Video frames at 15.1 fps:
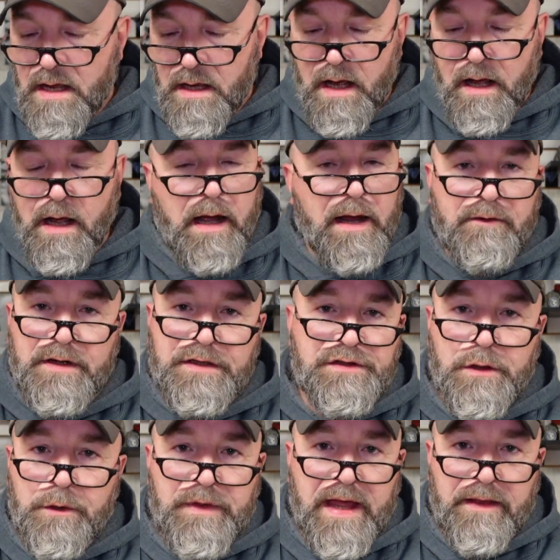I already
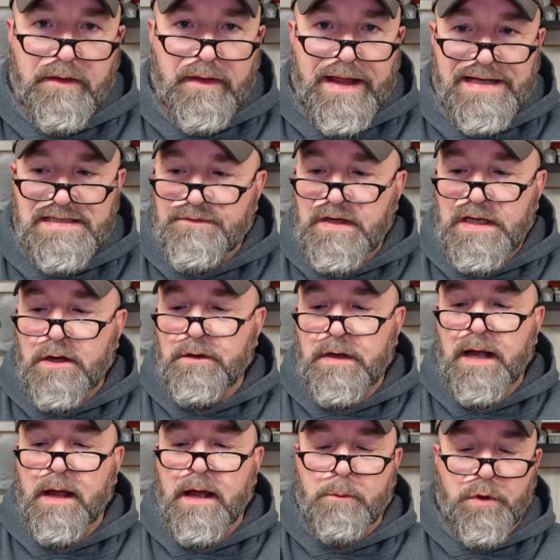showed that in the last video.
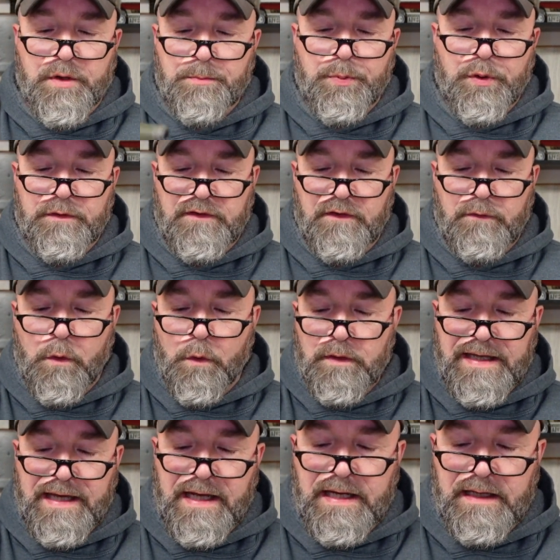I wouldn't put this whole
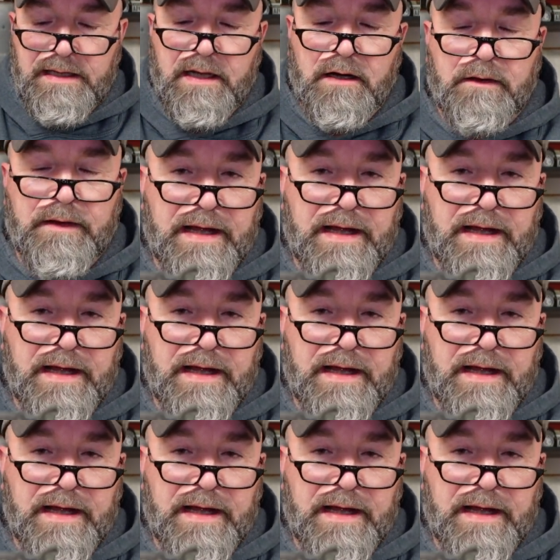kit in here.